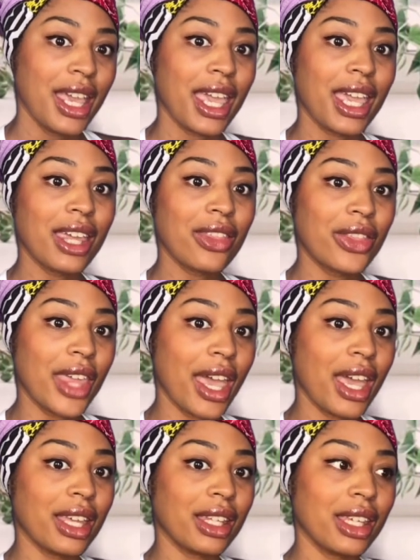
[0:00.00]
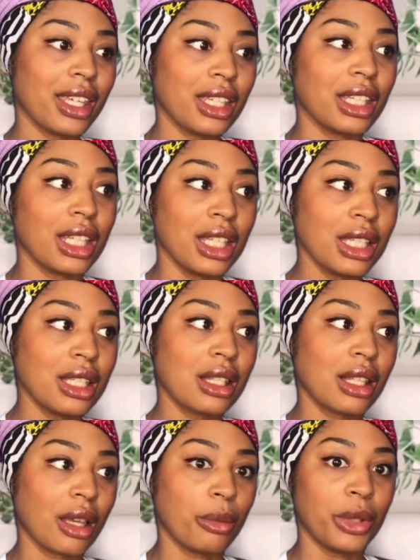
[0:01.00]
and that it
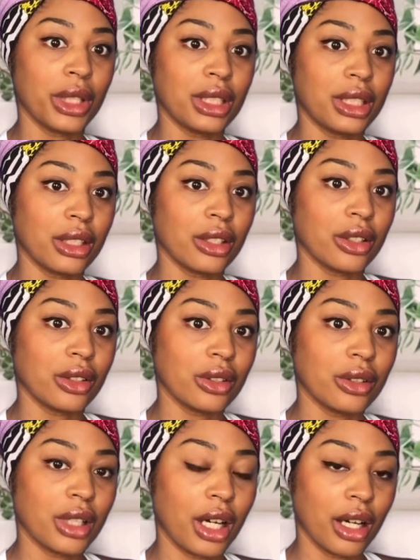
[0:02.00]
is a big deal.